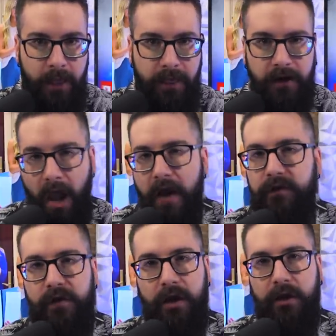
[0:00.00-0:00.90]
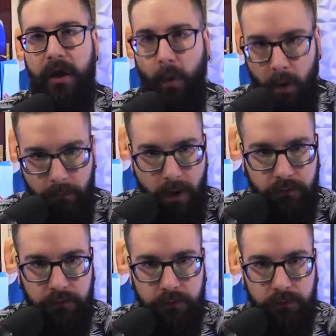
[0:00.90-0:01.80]
then yes, they can get
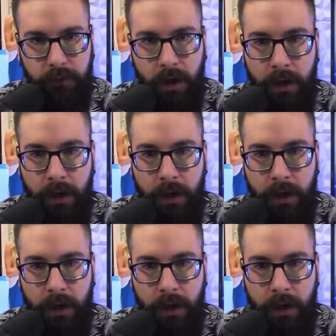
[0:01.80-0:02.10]
hormones.